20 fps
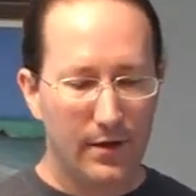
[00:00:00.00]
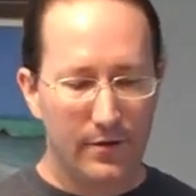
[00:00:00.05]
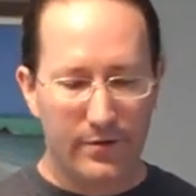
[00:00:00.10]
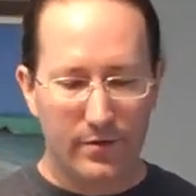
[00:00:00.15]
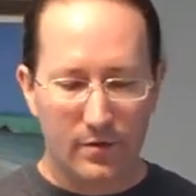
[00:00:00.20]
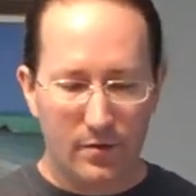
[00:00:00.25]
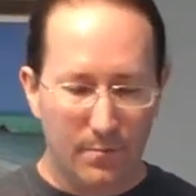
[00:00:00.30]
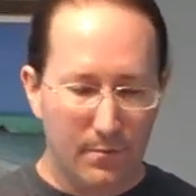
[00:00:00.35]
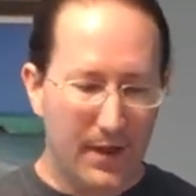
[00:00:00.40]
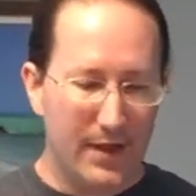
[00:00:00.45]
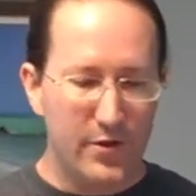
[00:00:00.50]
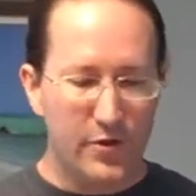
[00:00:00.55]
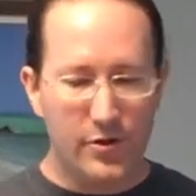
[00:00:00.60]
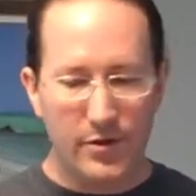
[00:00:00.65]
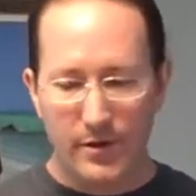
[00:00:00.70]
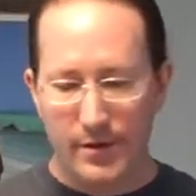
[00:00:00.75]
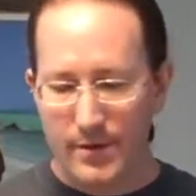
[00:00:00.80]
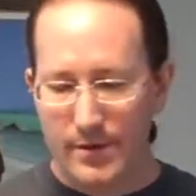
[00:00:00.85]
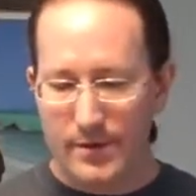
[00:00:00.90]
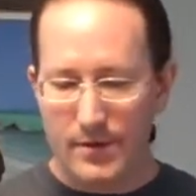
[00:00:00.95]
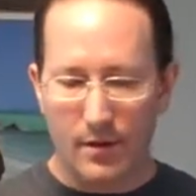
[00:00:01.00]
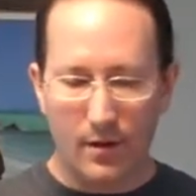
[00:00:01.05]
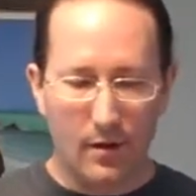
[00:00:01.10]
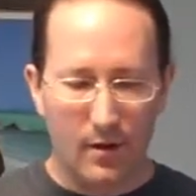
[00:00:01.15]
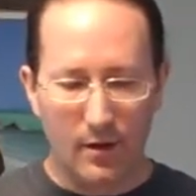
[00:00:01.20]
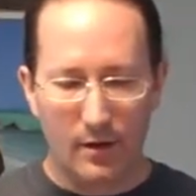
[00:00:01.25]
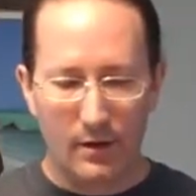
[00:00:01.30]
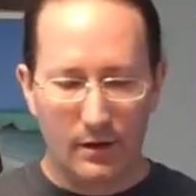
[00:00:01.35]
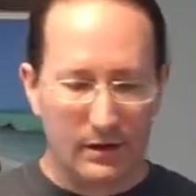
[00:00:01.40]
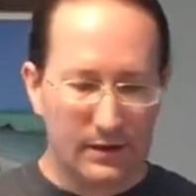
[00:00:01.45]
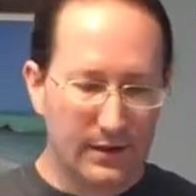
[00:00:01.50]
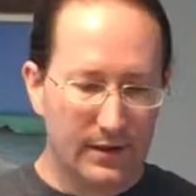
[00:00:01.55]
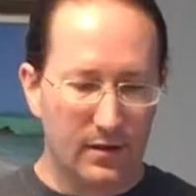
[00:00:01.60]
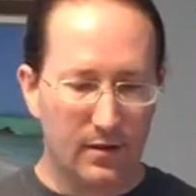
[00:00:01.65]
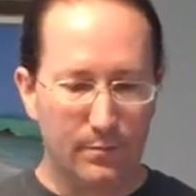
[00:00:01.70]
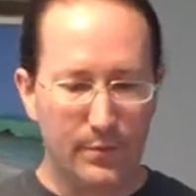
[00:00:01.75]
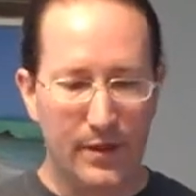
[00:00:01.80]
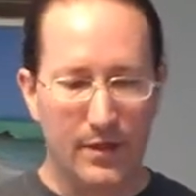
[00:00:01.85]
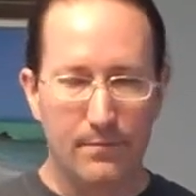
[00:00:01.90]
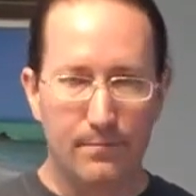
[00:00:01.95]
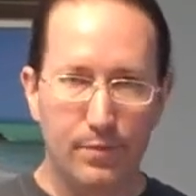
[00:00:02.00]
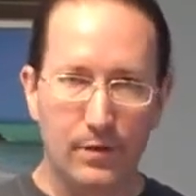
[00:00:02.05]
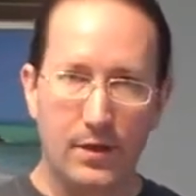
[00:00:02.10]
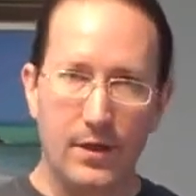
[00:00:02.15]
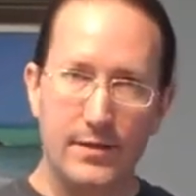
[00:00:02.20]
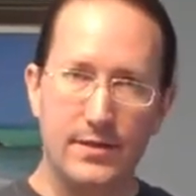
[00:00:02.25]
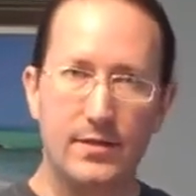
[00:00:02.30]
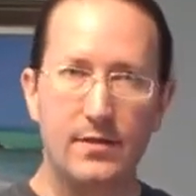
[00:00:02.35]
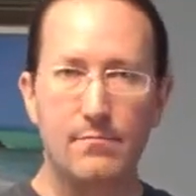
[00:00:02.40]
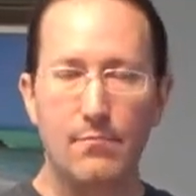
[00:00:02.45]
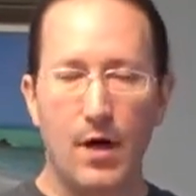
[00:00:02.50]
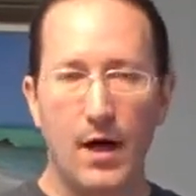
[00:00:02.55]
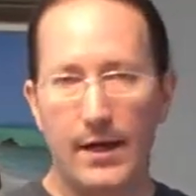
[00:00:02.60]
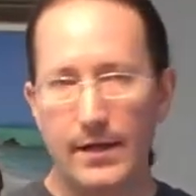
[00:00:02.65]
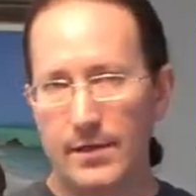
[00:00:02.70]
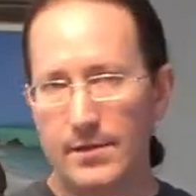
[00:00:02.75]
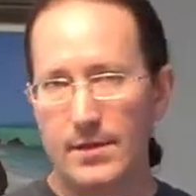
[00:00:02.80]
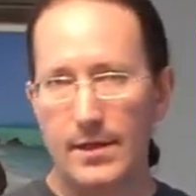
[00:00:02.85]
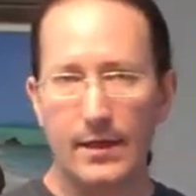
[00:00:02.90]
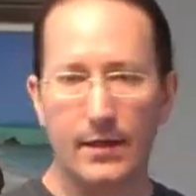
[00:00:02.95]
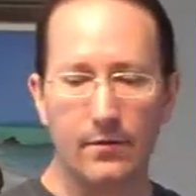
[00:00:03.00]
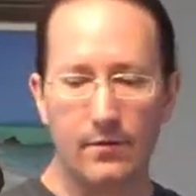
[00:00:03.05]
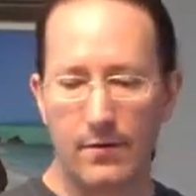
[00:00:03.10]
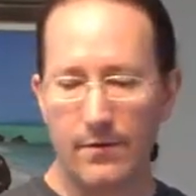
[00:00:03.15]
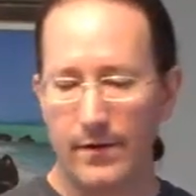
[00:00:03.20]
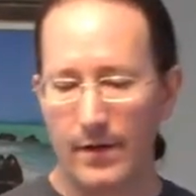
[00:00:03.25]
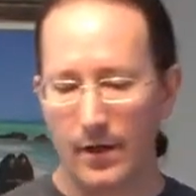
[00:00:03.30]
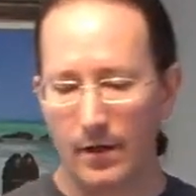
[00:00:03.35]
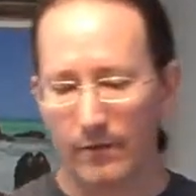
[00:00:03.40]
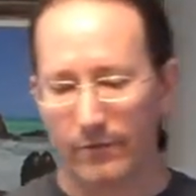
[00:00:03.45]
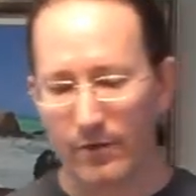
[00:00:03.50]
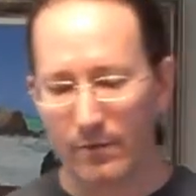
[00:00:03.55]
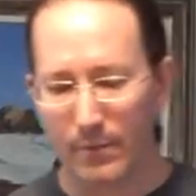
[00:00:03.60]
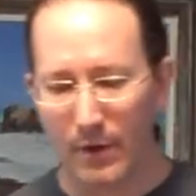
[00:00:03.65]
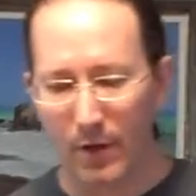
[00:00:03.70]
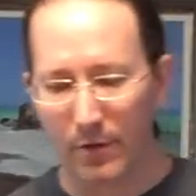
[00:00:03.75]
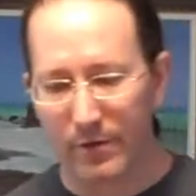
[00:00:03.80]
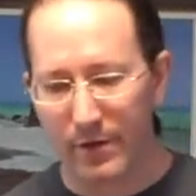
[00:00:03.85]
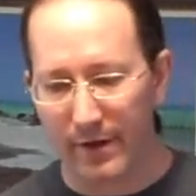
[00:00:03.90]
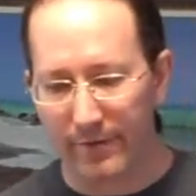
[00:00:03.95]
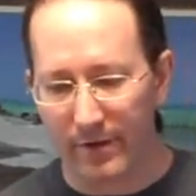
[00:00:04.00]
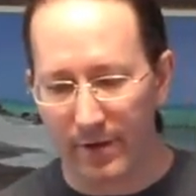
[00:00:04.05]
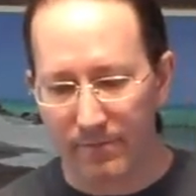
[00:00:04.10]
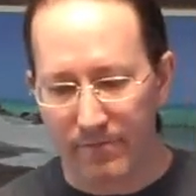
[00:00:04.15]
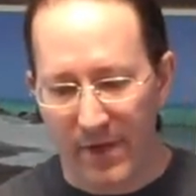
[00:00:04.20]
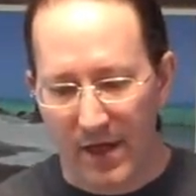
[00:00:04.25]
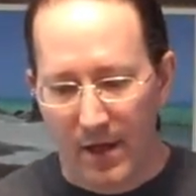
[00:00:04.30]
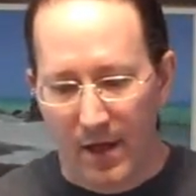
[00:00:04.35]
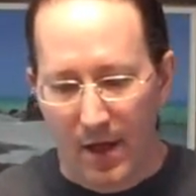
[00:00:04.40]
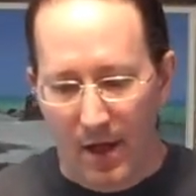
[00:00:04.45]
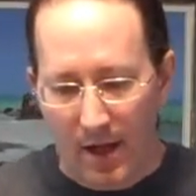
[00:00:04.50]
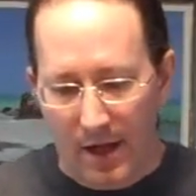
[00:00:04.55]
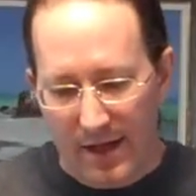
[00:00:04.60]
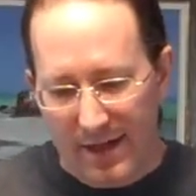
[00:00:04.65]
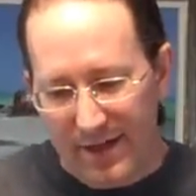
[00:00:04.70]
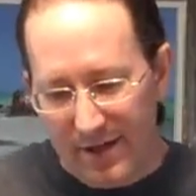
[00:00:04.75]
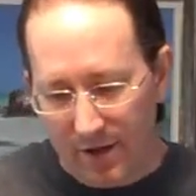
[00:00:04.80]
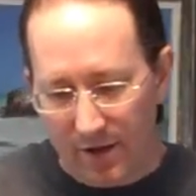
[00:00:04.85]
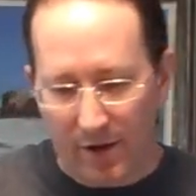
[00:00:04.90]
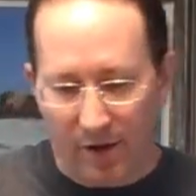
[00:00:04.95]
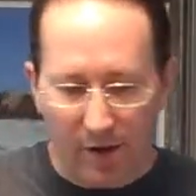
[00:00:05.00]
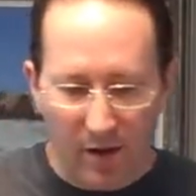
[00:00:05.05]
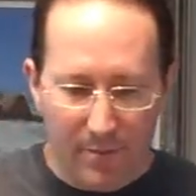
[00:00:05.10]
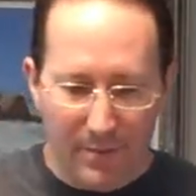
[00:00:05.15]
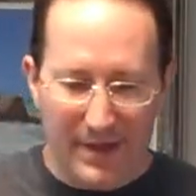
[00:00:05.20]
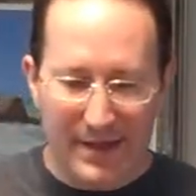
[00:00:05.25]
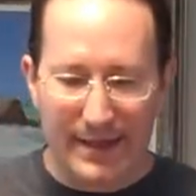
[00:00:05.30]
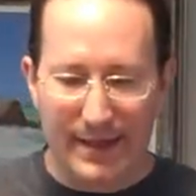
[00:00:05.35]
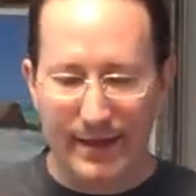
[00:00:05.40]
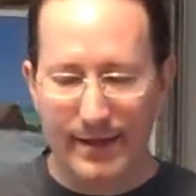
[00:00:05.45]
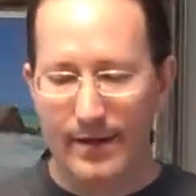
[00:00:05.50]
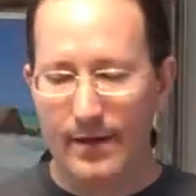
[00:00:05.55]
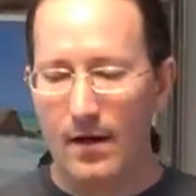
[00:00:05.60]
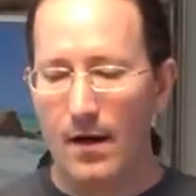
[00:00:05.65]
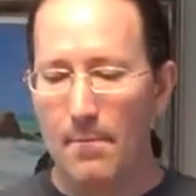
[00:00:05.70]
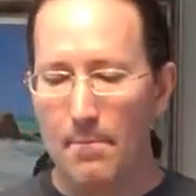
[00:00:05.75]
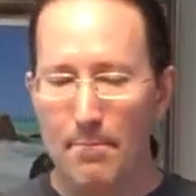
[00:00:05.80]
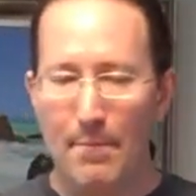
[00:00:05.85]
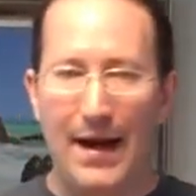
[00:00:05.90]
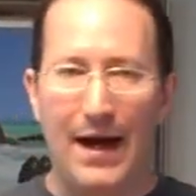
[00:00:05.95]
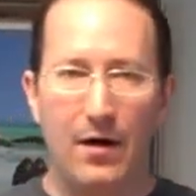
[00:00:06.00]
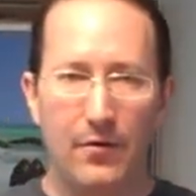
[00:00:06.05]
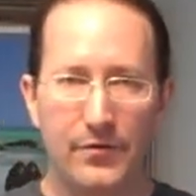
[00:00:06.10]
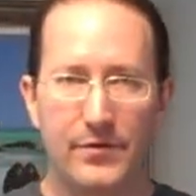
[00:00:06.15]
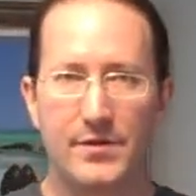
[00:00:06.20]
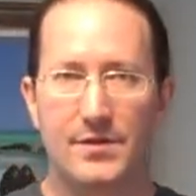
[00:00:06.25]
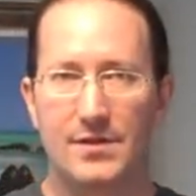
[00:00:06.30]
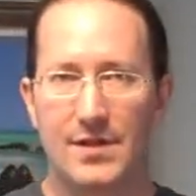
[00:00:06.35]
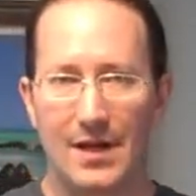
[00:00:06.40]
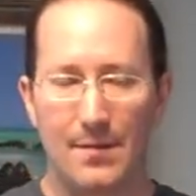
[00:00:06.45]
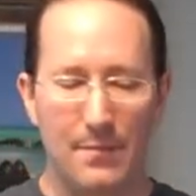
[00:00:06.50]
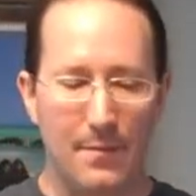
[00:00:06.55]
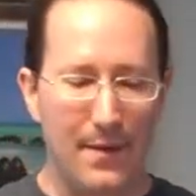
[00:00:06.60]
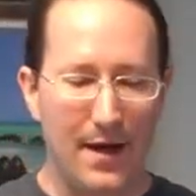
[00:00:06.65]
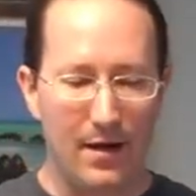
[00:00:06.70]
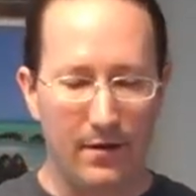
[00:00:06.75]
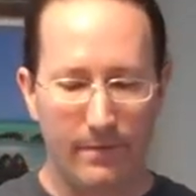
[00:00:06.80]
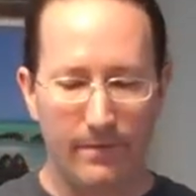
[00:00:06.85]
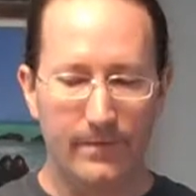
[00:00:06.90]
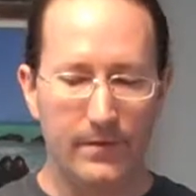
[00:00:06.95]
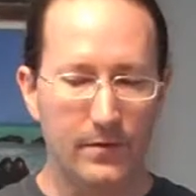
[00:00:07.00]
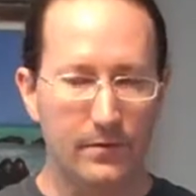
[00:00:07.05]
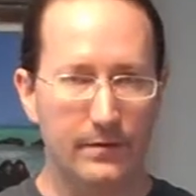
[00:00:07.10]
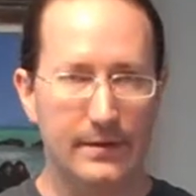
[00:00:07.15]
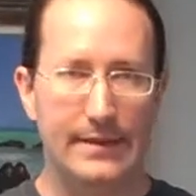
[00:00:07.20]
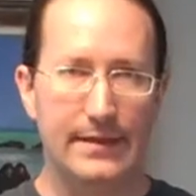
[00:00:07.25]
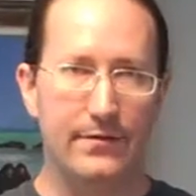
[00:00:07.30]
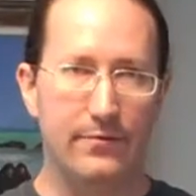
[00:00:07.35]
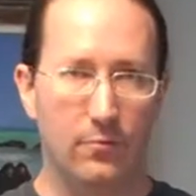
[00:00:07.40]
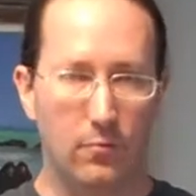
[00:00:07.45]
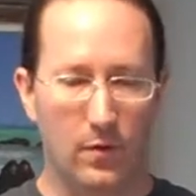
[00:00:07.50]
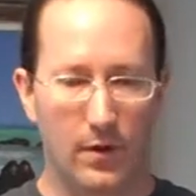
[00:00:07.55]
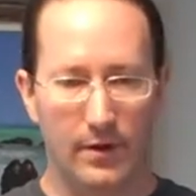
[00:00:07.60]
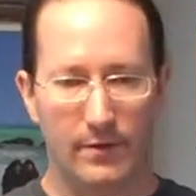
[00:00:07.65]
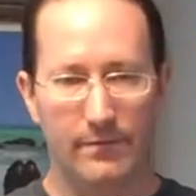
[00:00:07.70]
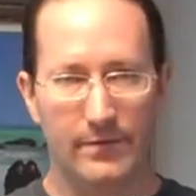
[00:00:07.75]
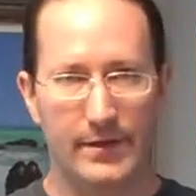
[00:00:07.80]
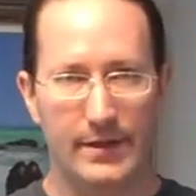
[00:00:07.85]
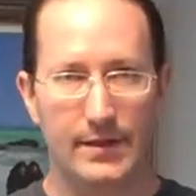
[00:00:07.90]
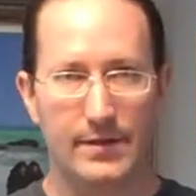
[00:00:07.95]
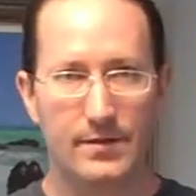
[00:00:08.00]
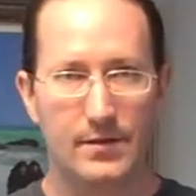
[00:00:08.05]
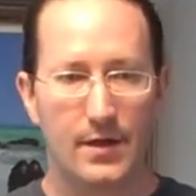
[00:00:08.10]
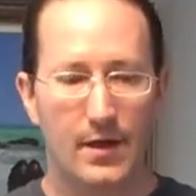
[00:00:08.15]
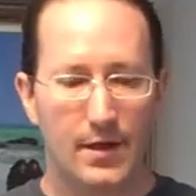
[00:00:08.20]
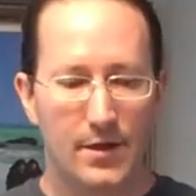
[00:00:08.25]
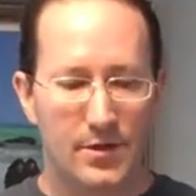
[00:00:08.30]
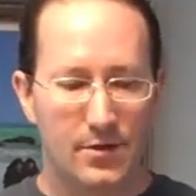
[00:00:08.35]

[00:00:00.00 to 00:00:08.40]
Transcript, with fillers: The dimensions are a little bit plus and minus here and there for both of them. You're going to be getting about the same amount of food in either one of these.